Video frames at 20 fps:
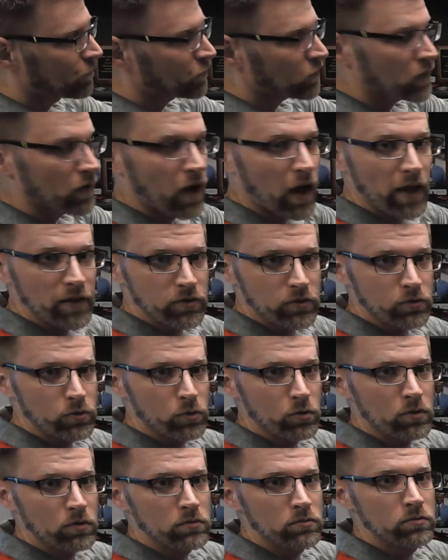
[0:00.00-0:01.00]
High
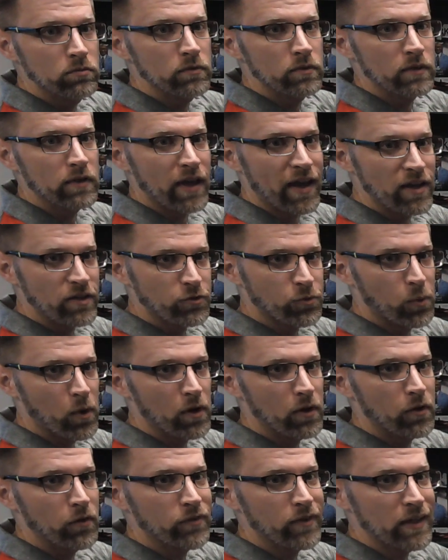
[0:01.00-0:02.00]
school,
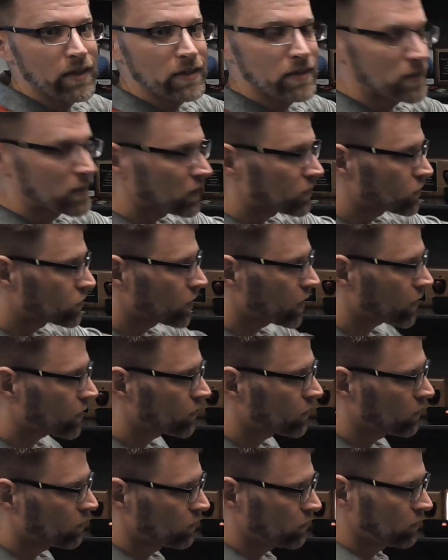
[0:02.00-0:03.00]
K-12s, and districts,